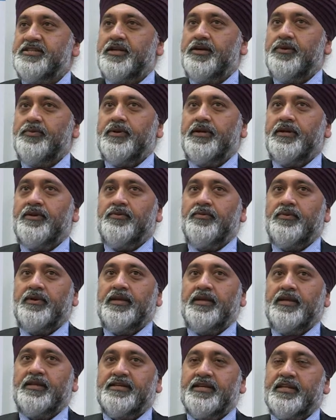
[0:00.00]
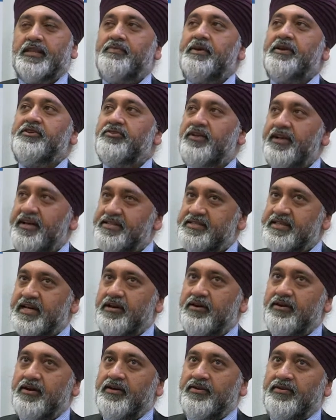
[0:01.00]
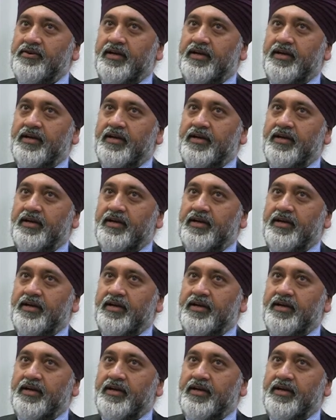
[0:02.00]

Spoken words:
know, we take the petrol heads out